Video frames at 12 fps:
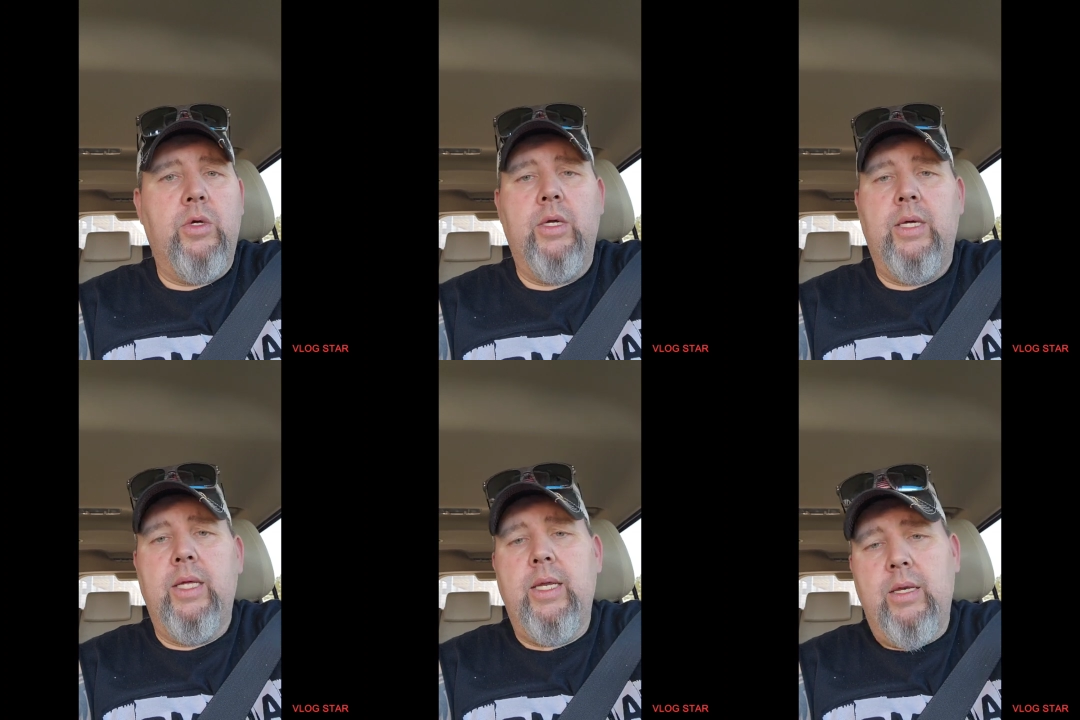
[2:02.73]

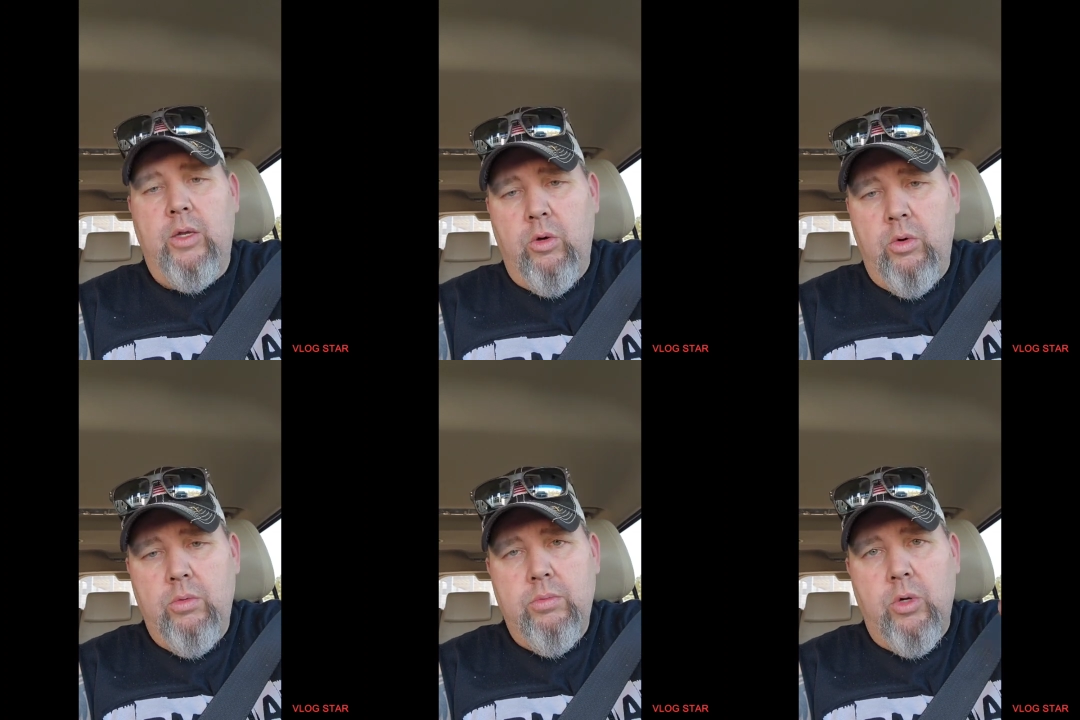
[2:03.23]
can get at
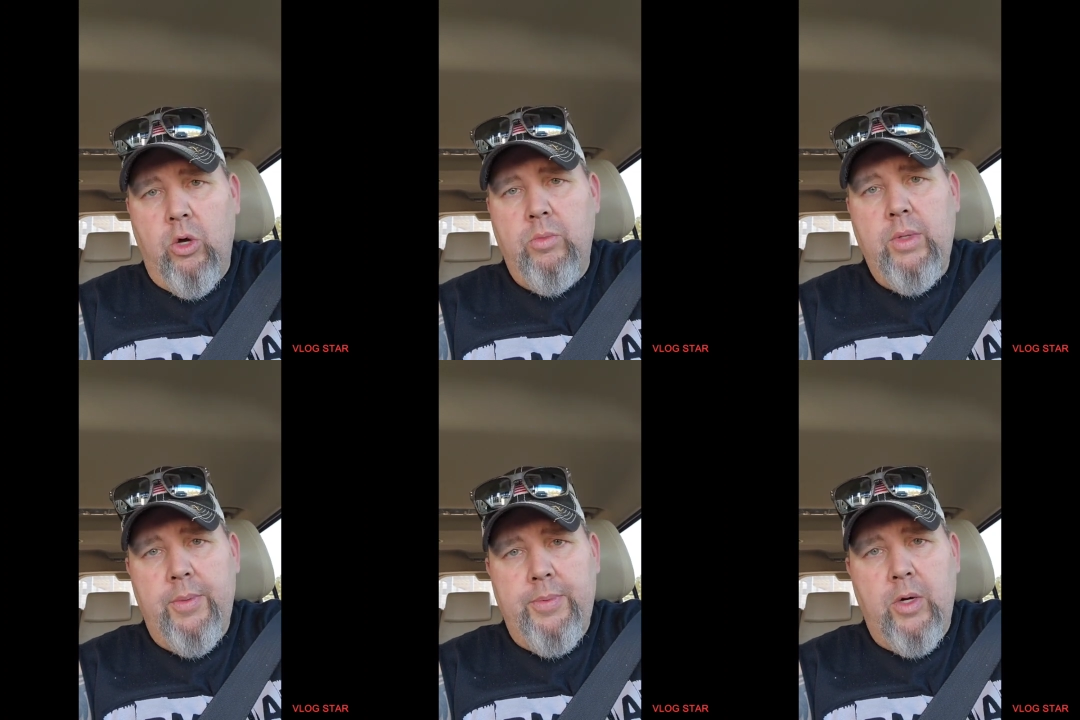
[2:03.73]

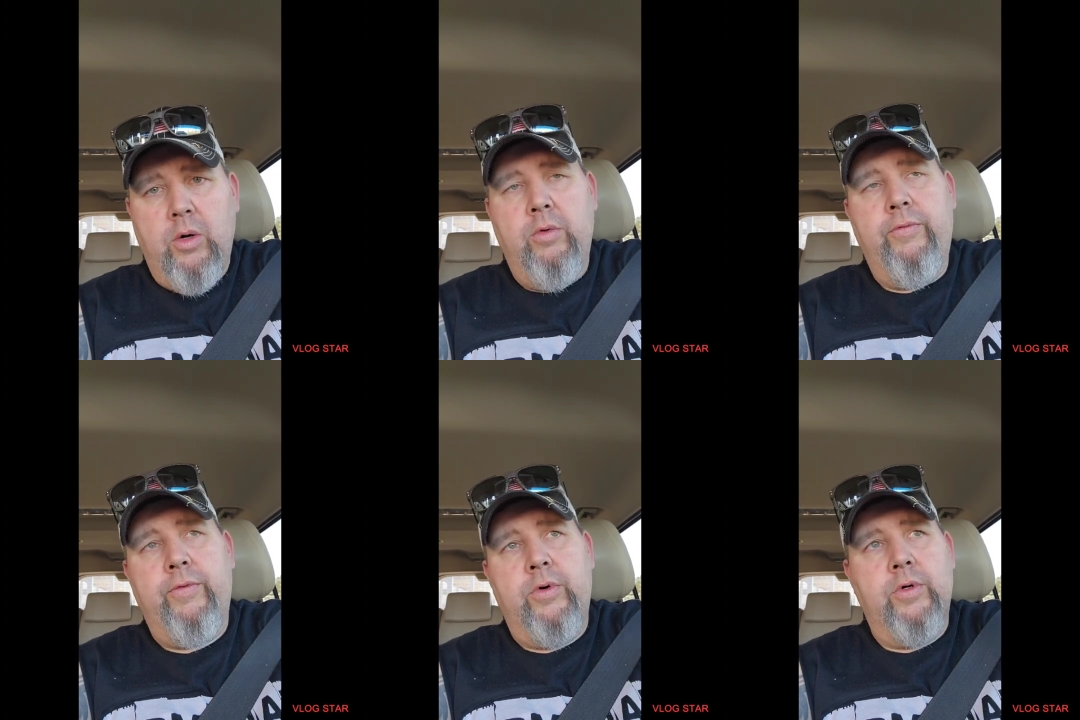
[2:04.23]
Home
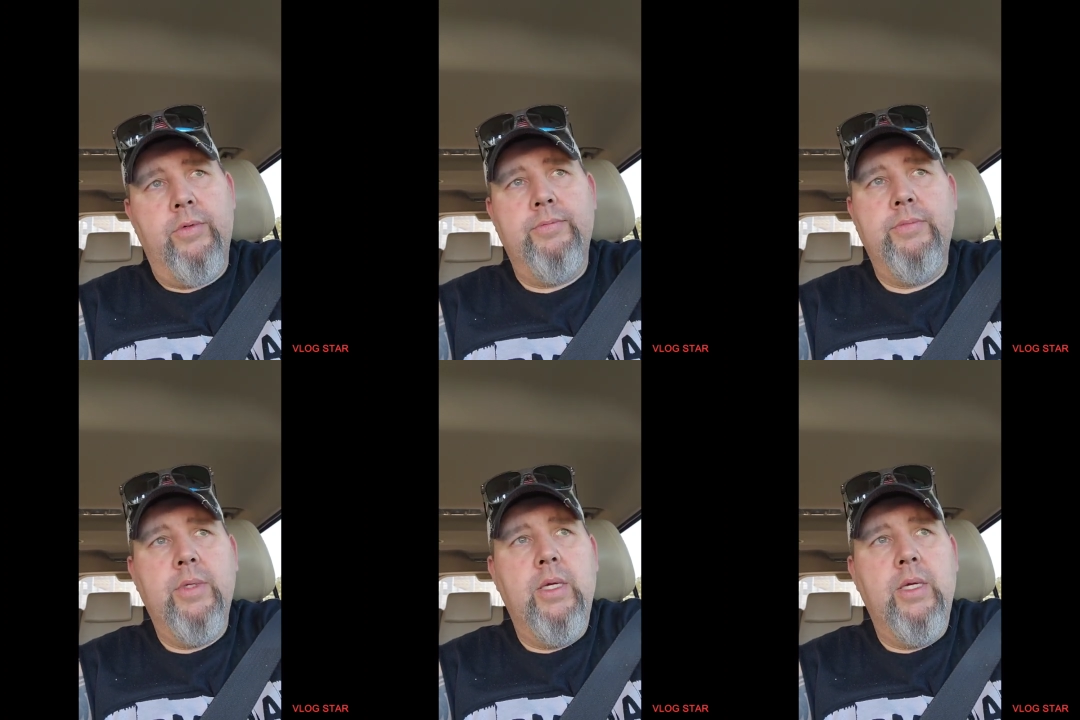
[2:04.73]
Depot for,